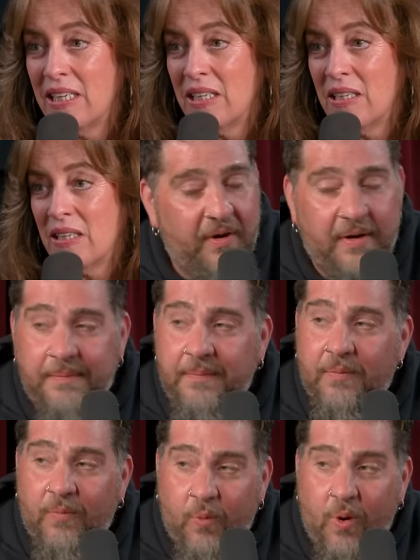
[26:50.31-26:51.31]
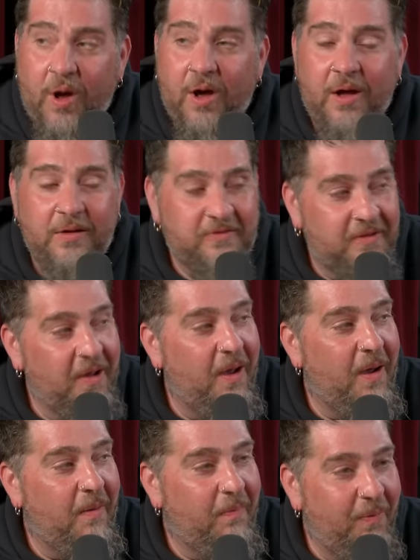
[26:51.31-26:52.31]
And we went, What's
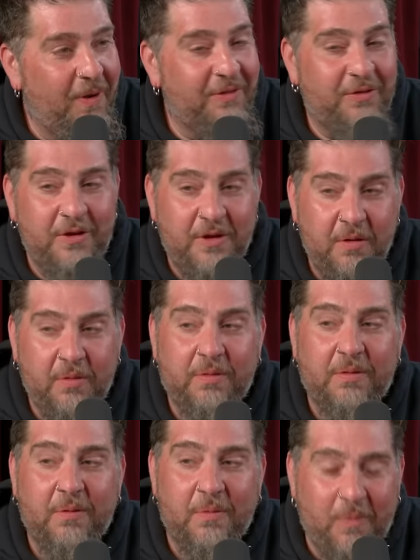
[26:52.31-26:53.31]
up with the youth?